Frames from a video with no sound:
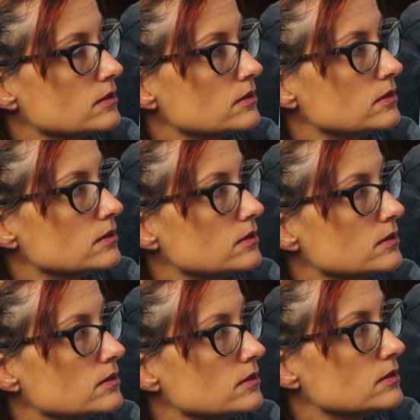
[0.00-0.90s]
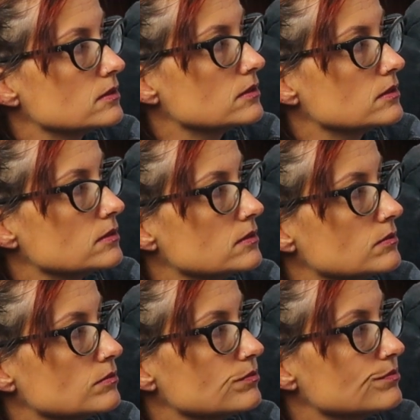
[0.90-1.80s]

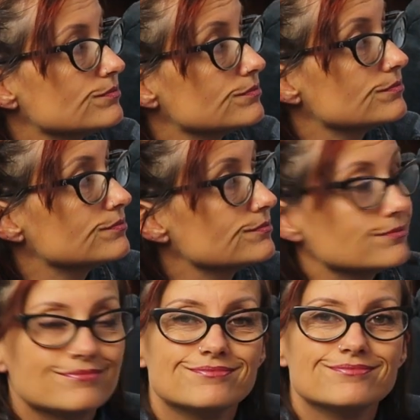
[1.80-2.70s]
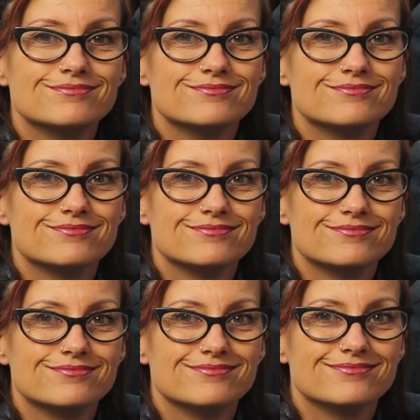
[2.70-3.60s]

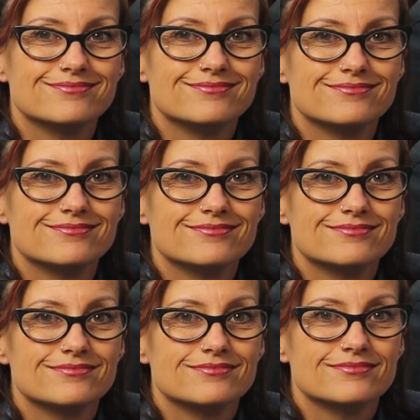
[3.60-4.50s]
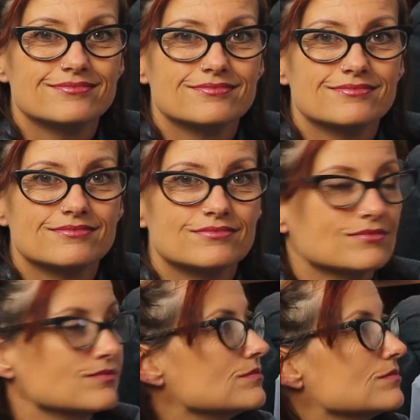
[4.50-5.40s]

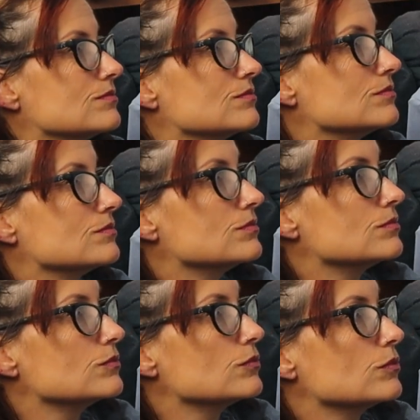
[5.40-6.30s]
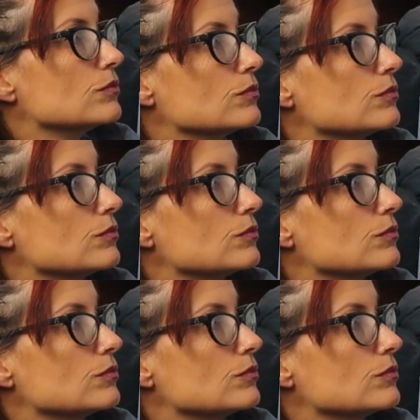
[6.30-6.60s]
[no speech]